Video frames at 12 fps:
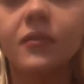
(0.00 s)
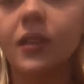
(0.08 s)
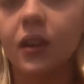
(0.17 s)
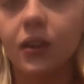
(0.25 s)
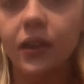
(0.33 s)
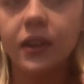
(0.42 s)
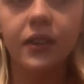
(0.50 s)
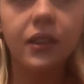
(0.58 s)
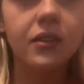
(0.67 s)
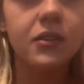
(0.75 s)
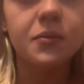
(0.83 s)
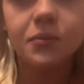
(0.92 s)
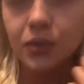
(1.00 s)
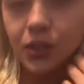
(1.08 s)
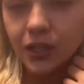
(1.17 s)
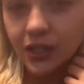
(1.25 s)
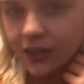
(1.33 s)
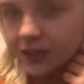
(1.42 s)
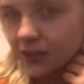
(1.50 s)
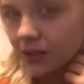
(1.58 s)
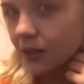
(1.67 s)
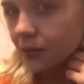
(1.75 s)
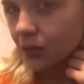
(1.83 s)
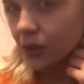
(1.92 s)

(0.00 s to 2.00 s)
Okay, that looks pretty decent and pretty